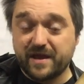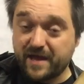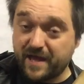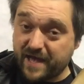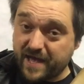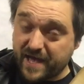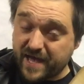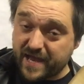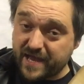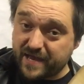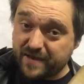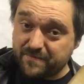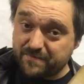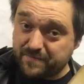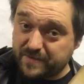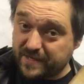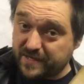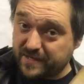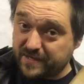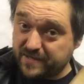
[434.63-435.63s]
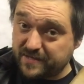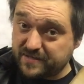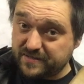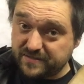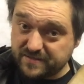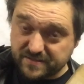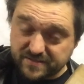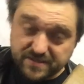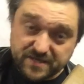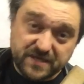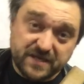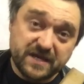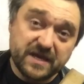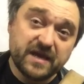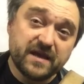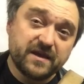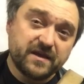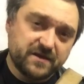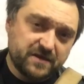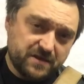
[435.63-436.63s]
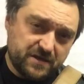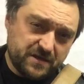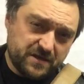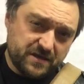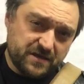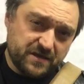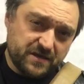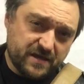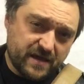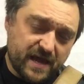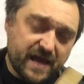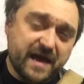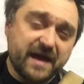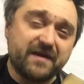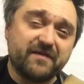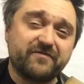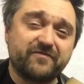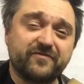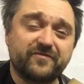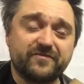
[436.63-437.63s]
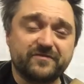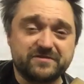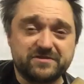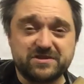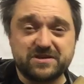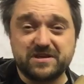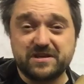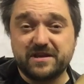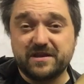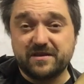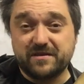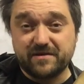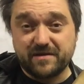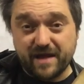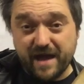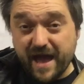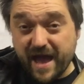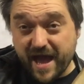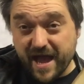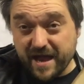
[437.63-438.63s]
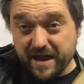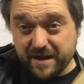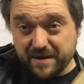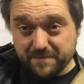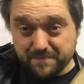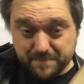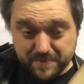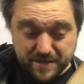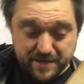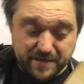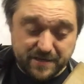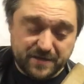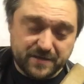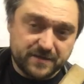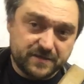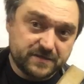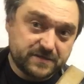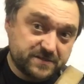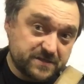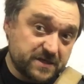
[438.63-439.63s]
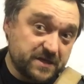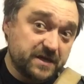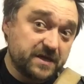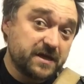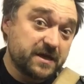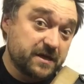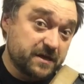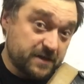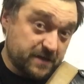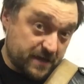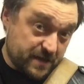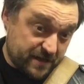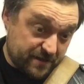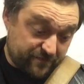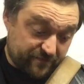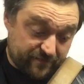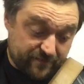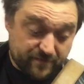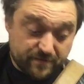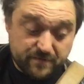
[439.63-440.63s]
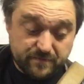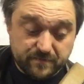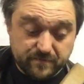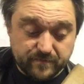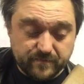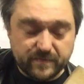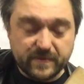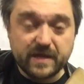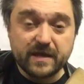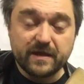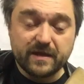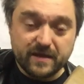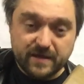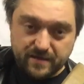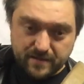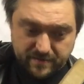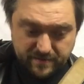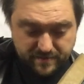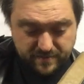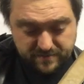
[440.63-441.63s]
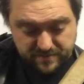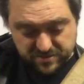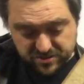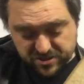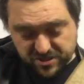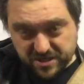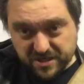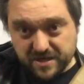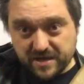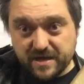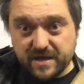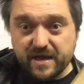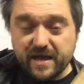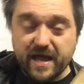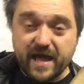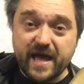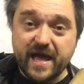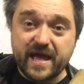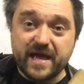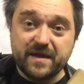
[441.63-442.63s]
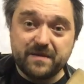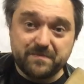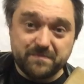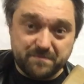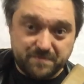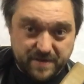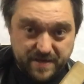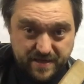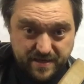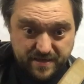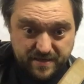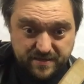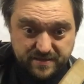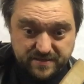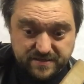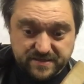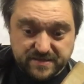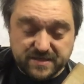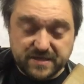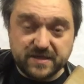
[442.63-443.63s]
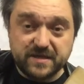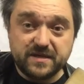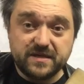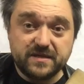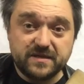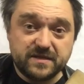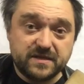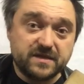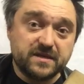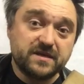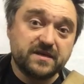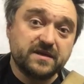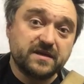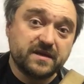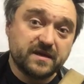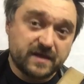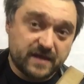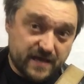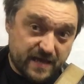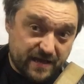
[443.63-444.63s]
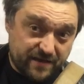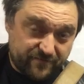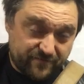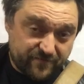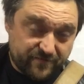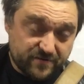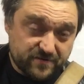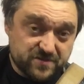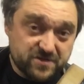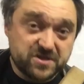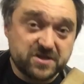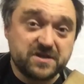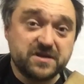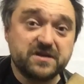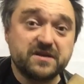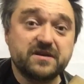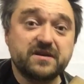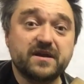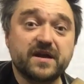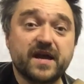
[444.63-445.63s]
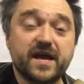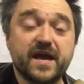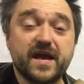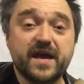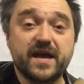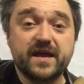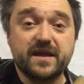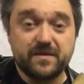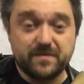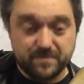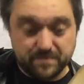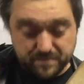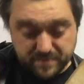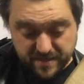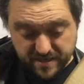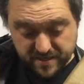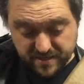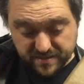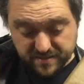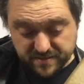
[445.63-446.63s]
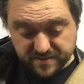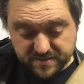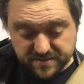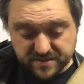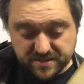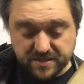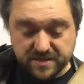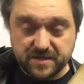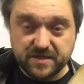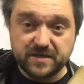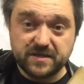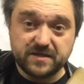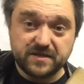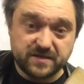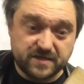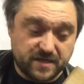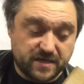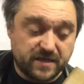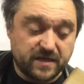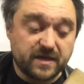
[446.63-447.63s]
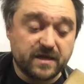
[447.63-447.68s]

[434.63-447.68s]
A, B, C, E, F, G, A, B, C, F, G, A, B, C, D, F, G, A, B, C, D,